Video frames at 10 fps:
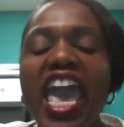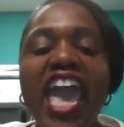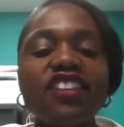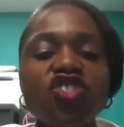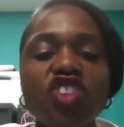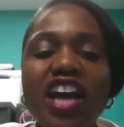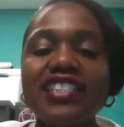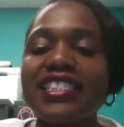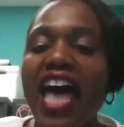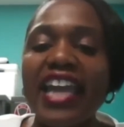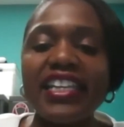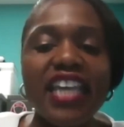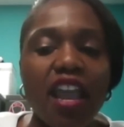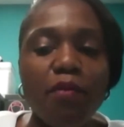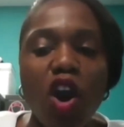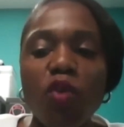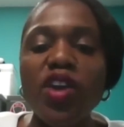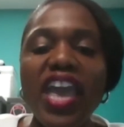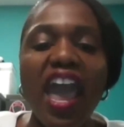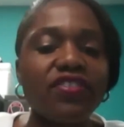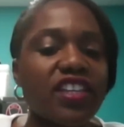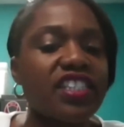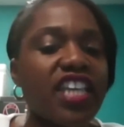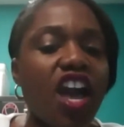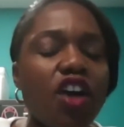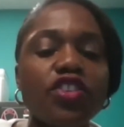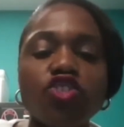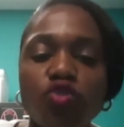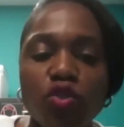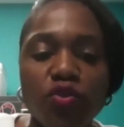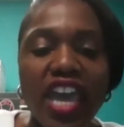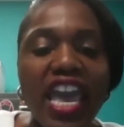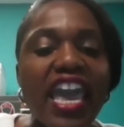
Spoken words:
And just like Tamar, we have to tell the truth